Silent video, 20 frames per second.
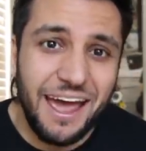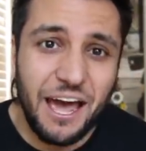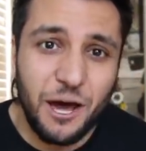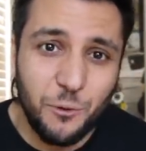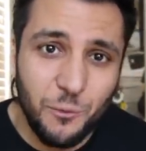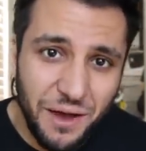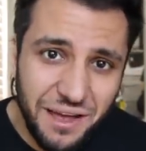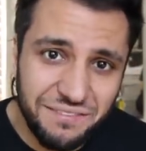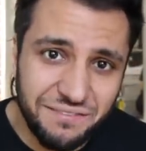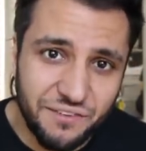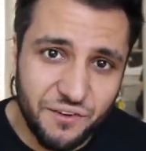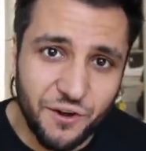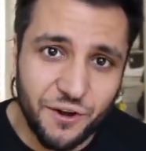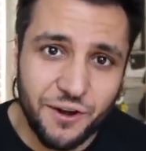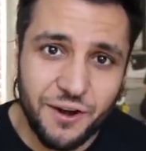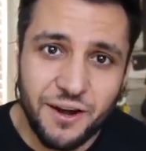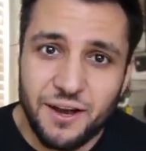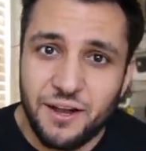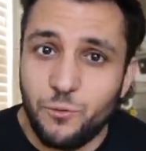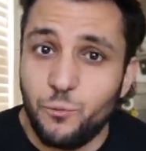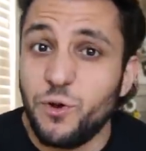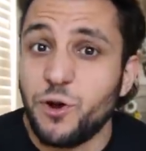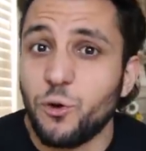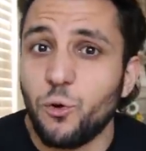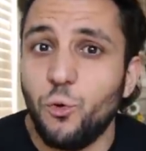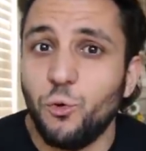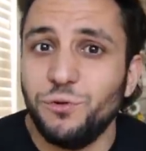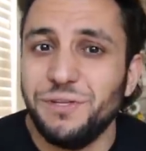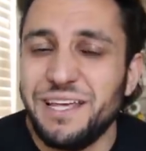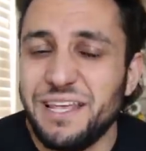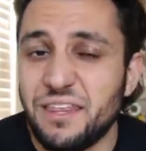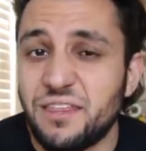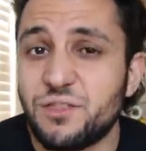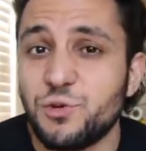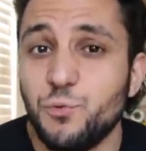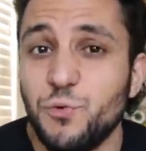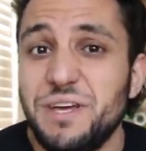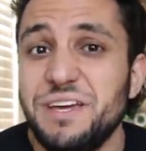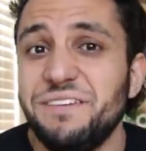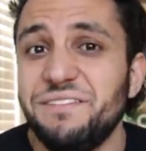However, we are only
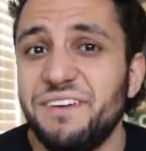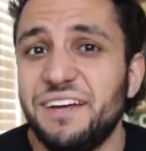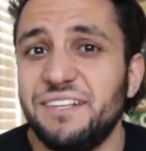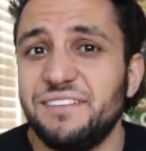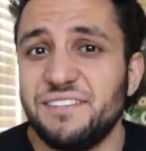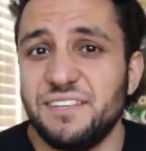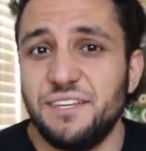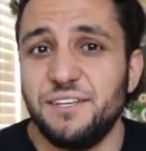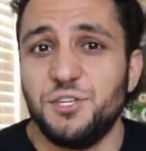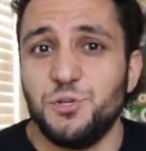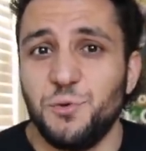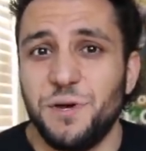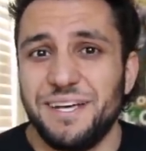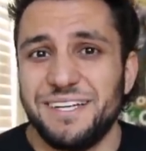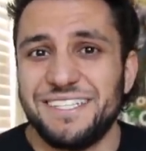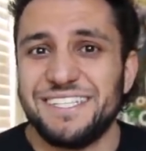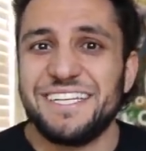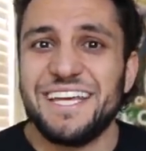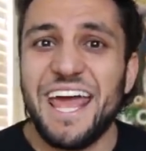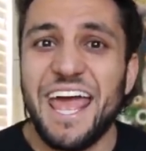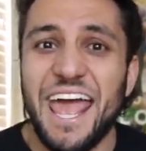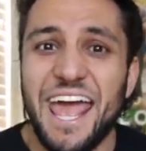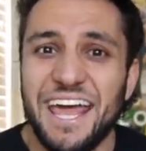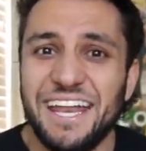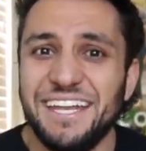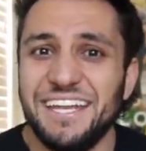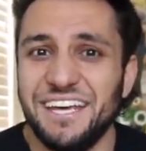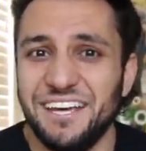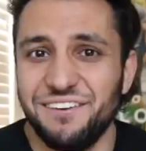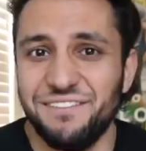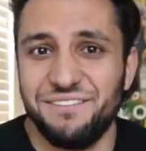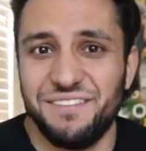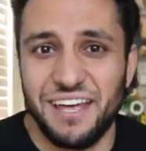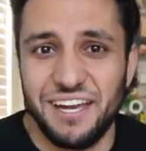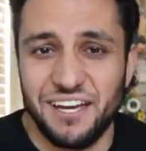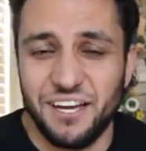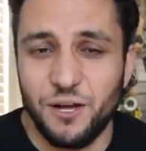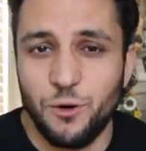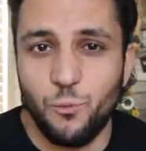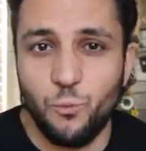three events into a 10
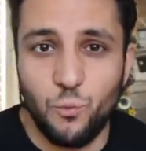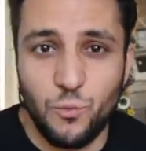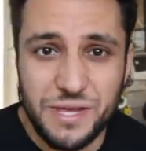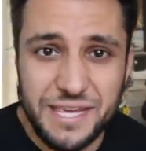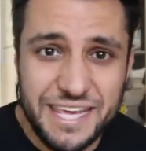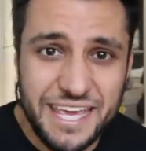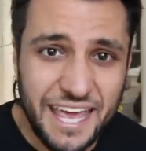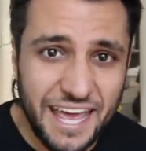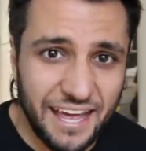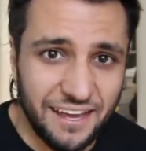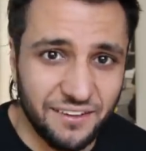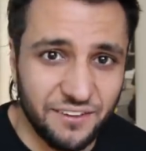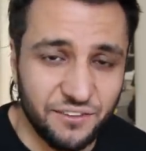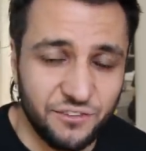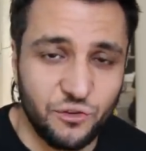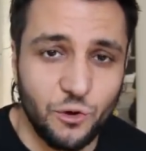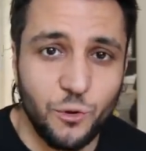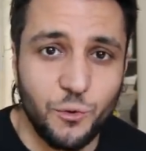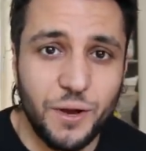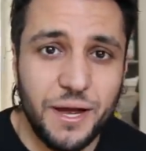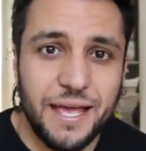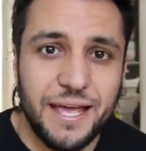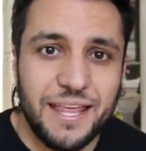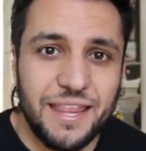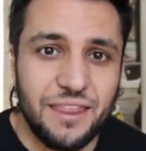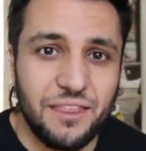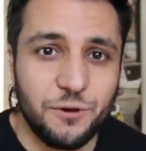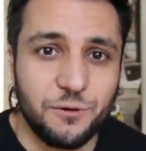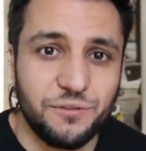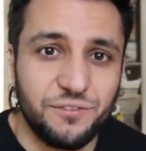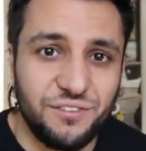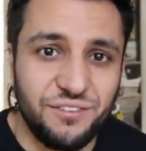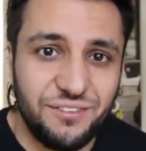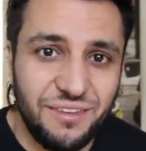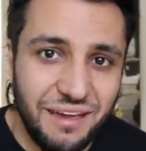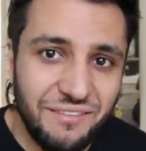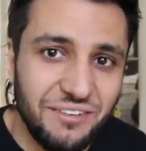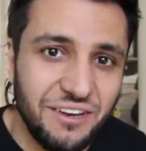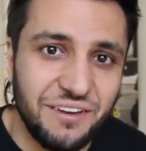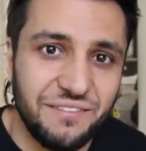event weekend. So there's
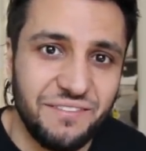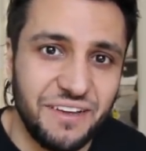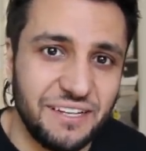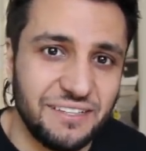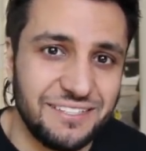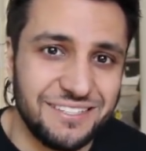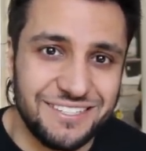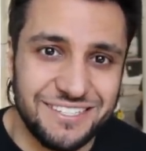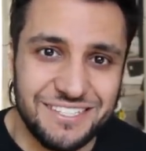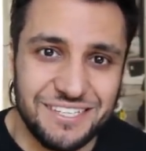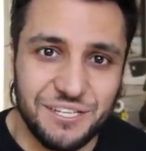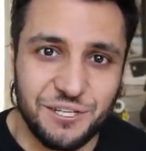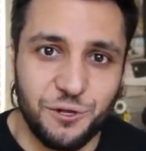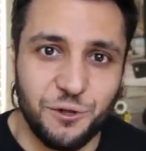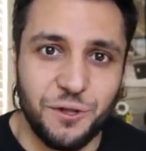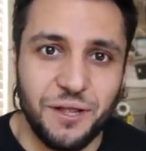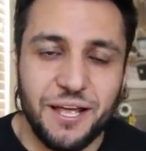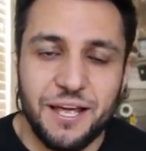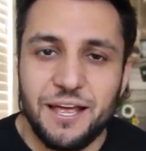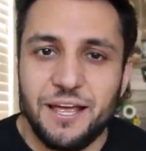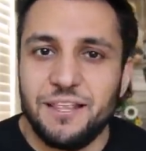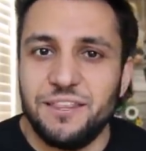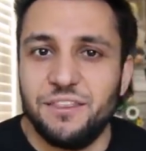seven events still.